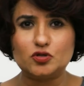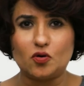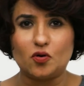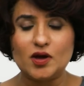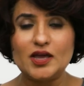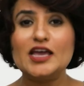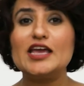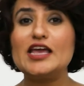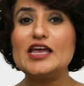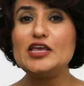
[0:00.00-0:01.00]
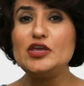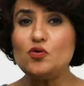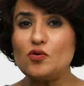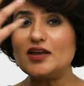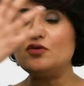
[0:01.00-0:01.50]
door,
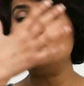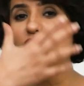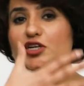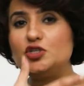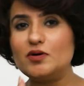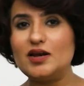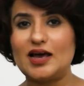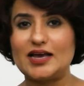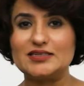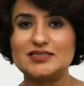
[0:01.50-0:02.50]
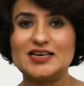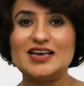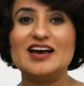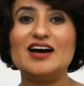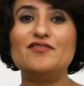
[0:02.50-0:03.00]
you can visualize
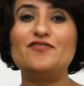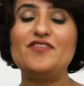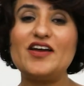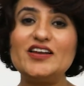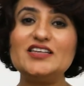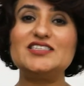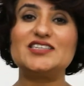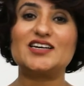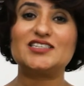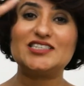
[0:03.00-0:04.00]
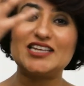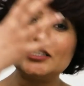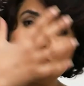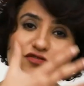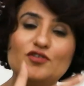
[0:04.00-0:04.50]
a very
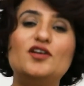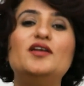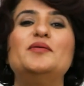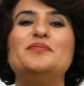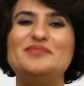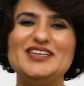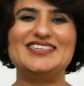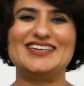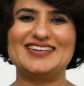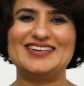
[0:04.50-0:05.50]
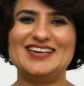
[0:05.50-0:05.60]
successful meeting.